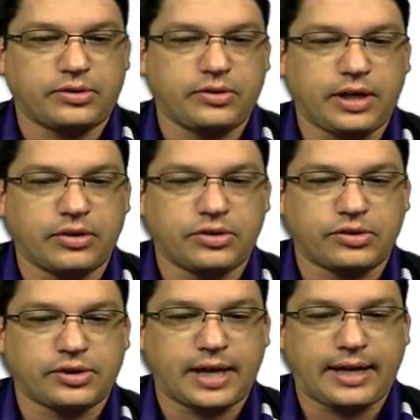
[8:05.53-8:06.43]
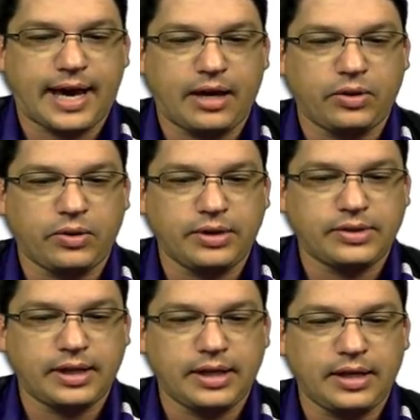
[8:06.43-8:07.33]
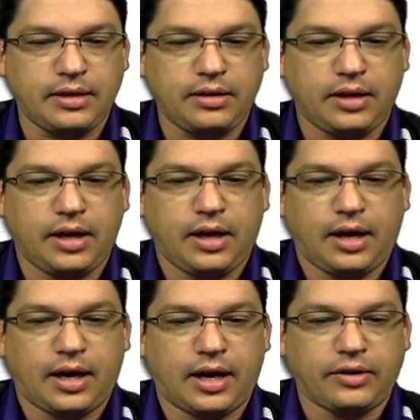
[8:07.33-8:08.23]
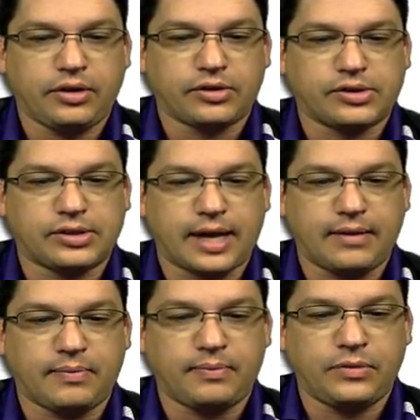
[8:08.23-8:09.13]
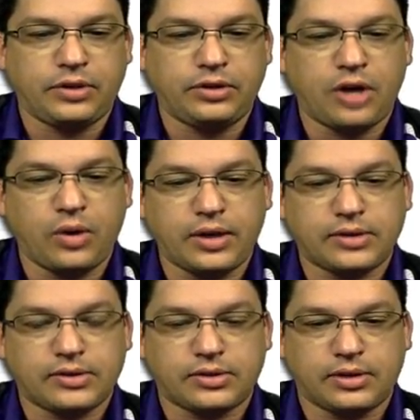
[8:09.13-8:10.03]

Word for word: So here's your site categories again, uh, your site notice.